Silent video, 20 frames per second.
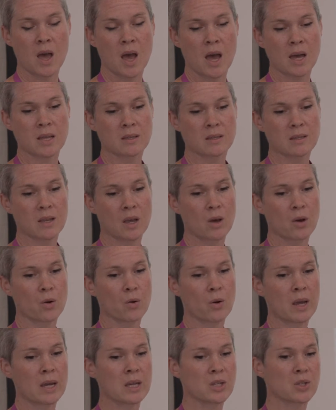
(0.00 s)
And
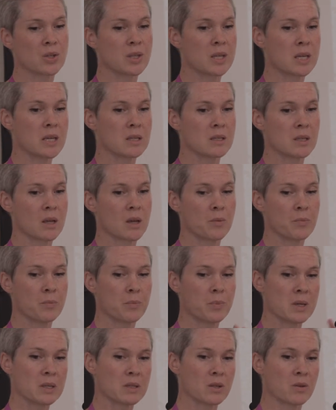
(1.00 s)
so each of these
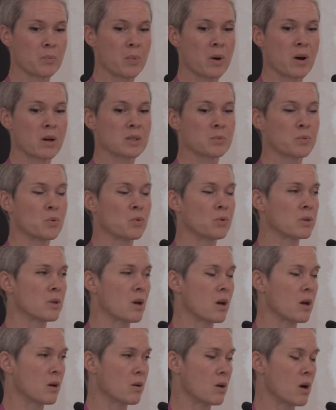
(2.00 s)
bits of the passport
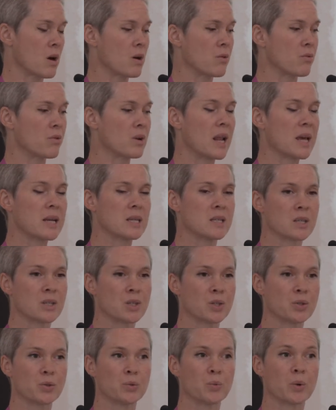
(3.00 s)
related
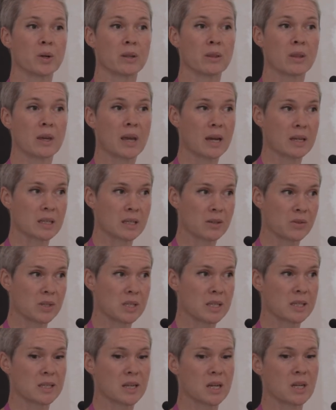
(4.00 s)
to one of the
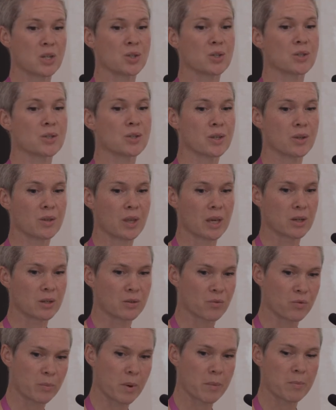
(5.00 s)
activity stations so they
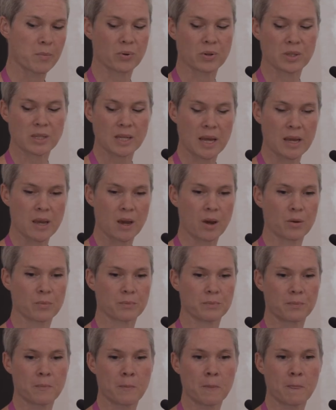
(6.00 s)
could remember and take home.
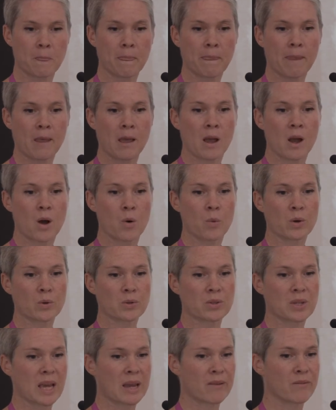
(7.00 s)
We
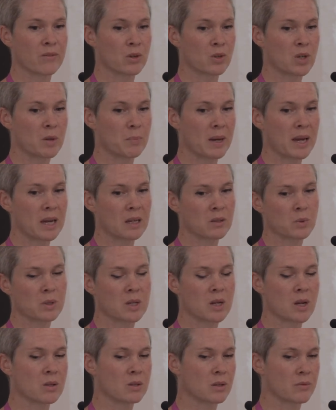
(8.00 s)
also gave goodie bags with
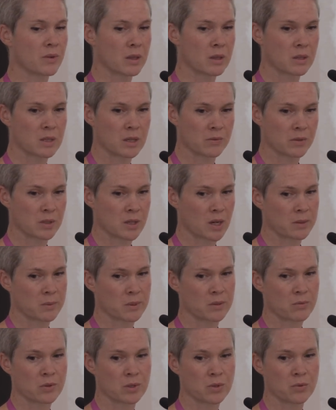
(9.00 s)
loads of other different types
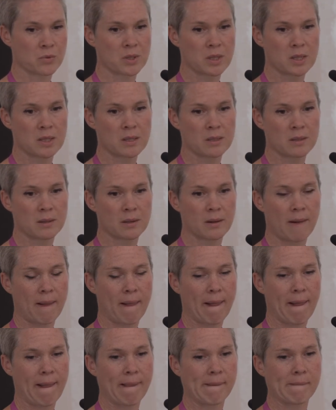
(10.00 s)
of resources.
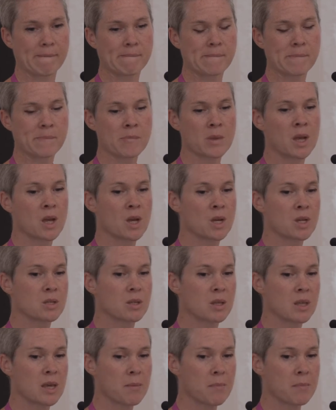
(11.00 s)

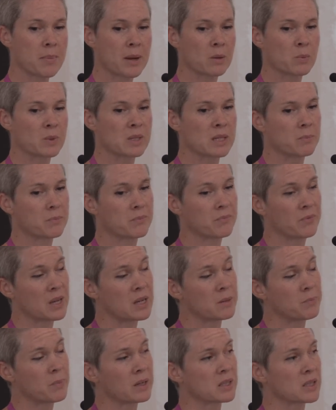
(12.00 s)
So the impact, we did
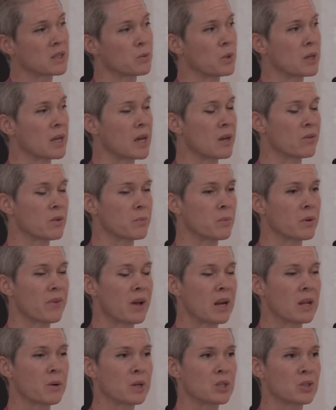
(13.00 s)
feedback, so we gave them an
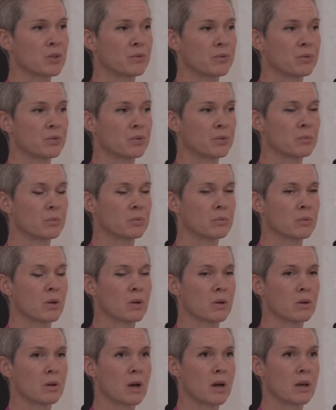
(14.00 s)
evaluation form
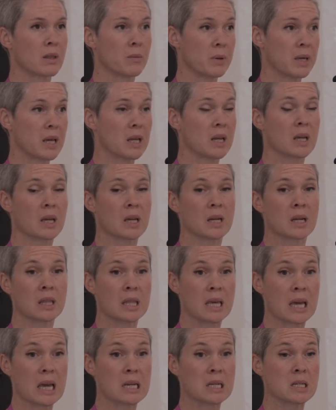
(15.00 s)
at the beginning and at
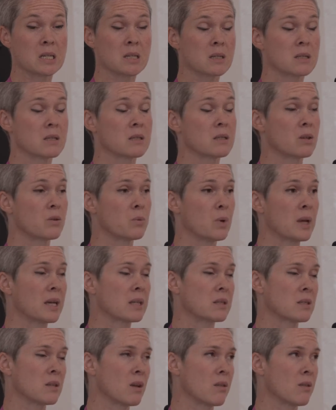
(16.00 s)
the end, and so we
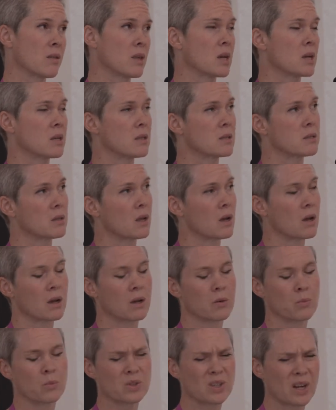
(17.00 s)
had certain things
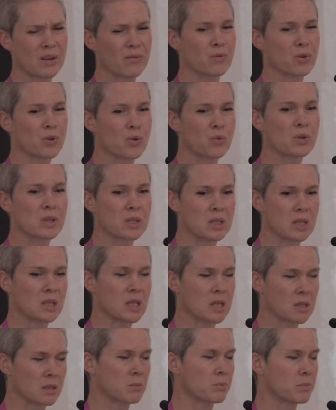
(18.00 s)
which I haven't recorded in
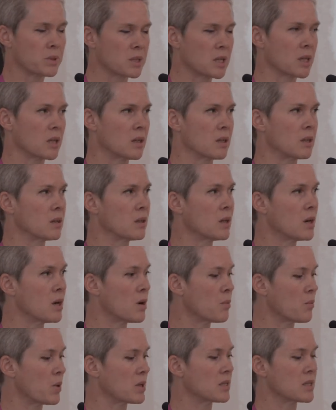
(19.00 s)
this particular
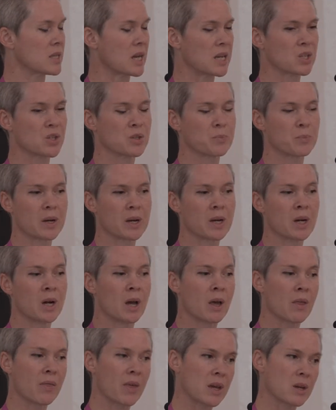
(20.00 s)
presentation,
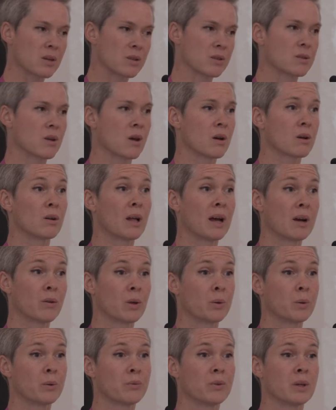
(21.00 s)
but they could circle how
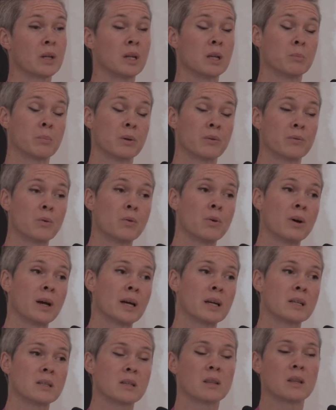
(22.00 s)
they were feeling
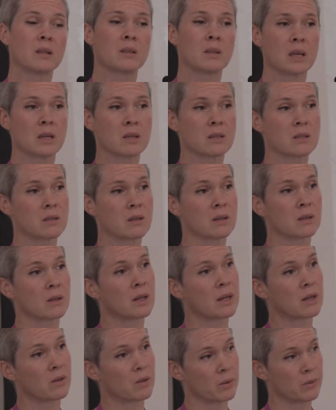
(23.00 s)
beforehand and then they could circle
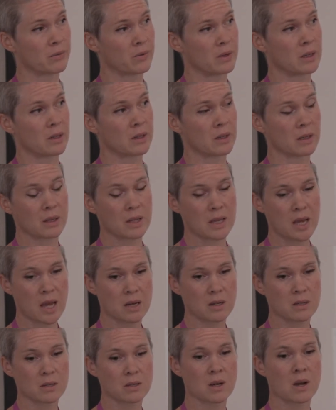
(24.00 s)
how they were feeling at the
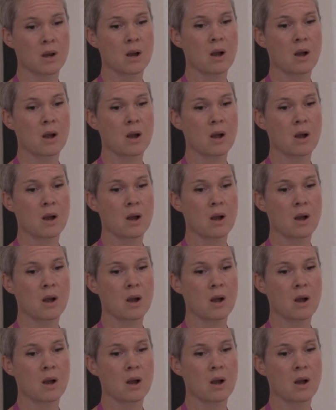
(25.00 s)
end.